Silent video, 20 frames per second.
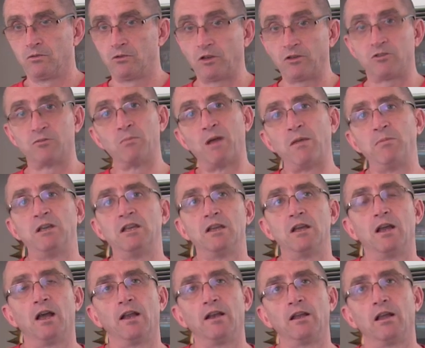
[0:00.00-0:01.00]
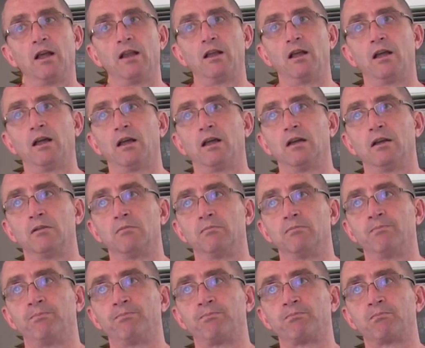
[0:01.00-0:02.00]
just maybe an, uh,
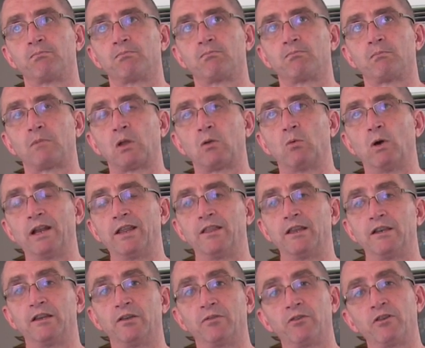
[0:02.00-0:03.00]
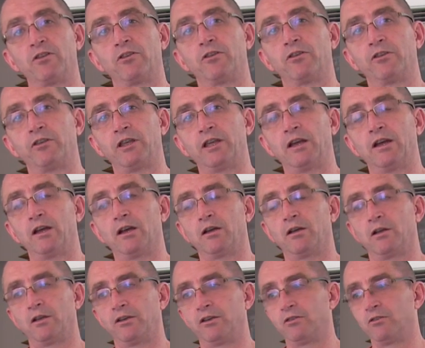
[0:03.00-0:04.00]
um, one of the differences here,
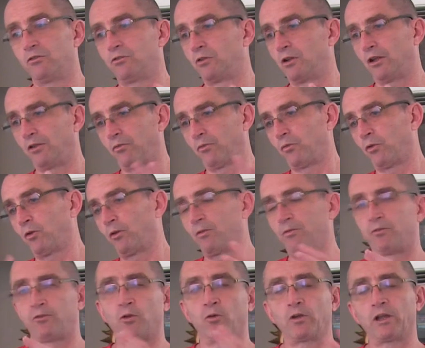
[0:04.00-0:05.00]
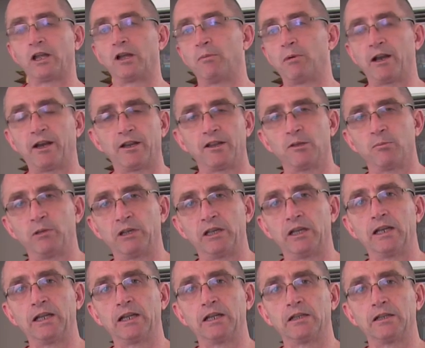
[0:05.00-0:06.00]
I didn't, I thought of talking about it in the
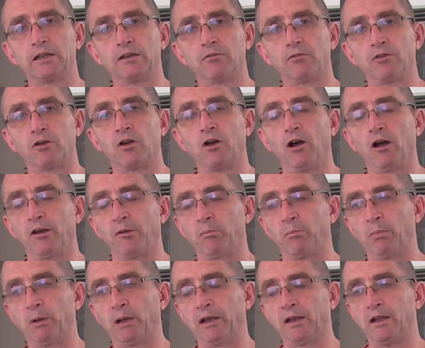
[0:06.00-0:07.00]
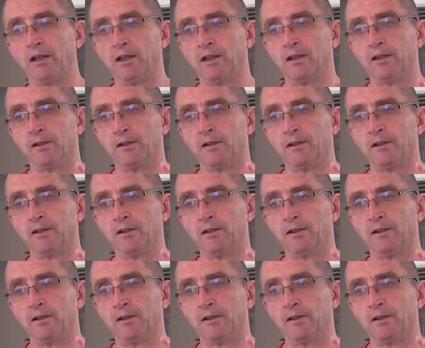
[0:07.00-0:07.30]
beginning and then forgot, but